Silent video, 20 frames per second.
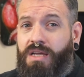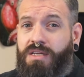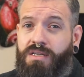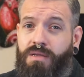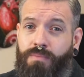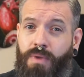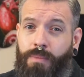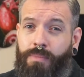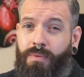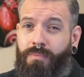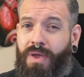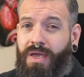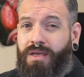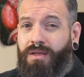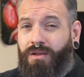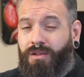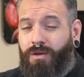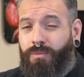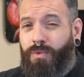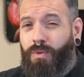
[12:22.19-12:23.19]
to maybe make
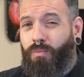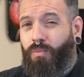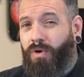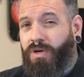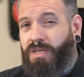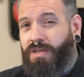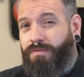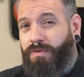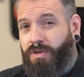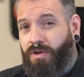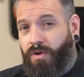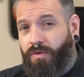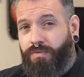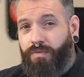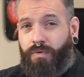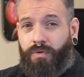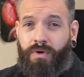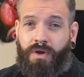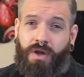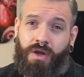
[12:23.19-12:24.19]
it a little bit more difficult
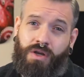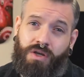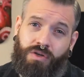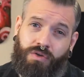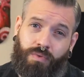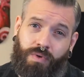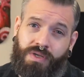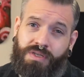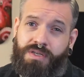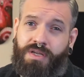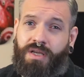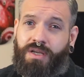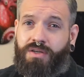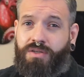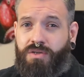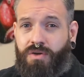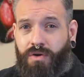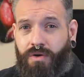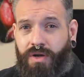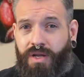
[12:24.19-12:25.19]
for twisting,
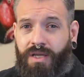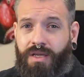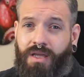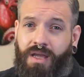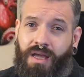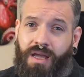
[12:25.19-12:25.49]
turning